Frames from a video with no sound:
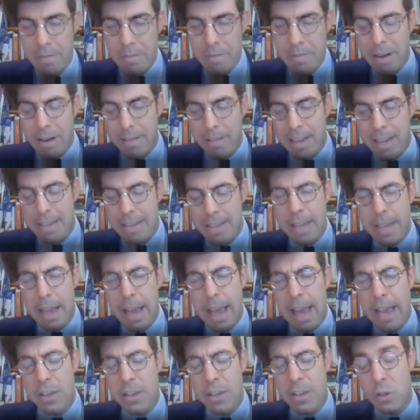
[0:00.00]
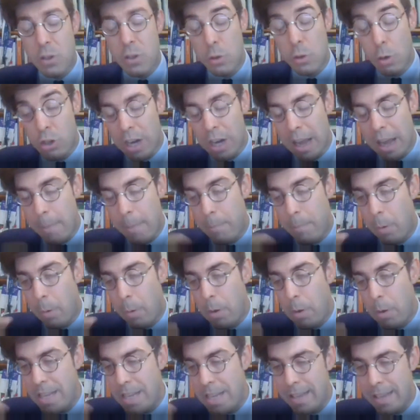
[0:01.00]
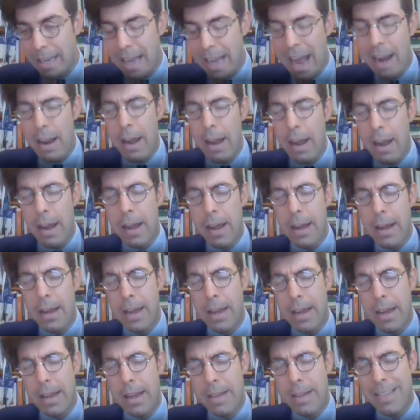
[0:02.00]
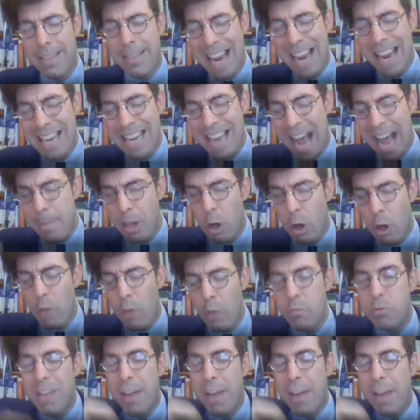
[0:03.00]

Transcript: there is a social and political dynamic of